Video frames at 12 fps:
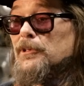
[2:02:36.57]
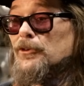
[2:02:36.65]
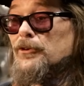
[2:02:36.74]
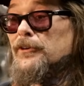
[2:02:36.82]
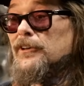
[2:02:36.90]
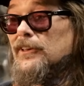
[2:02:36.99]

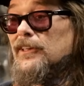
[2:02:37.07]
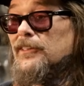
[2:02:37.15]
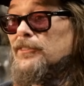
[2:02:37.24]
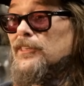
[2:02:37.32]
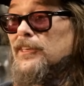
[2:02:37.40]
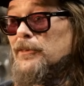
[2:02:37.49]
learned
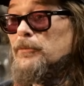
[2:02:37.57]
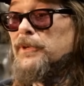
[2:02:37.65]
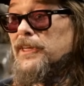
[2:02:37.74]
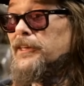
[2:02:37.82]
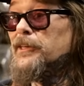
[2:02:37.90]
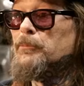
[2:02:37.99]
in
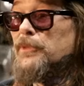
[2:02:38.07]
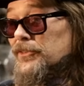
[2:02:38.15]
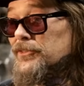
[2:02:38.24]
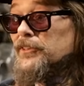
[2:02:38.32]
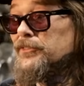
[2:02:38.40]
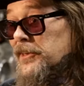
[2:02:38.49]
being in
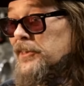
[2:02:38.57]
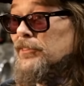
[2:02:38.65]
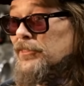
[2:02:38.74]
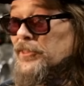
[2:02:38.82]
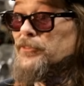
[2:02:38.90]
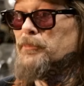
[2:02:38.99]
business, in
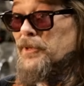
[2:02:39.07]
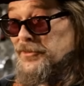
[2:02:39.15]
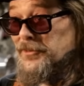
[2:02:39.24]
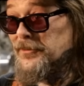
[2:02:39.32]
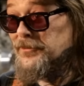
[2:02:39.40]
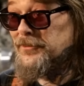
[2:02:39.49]
this
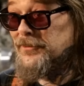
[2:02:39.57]
business.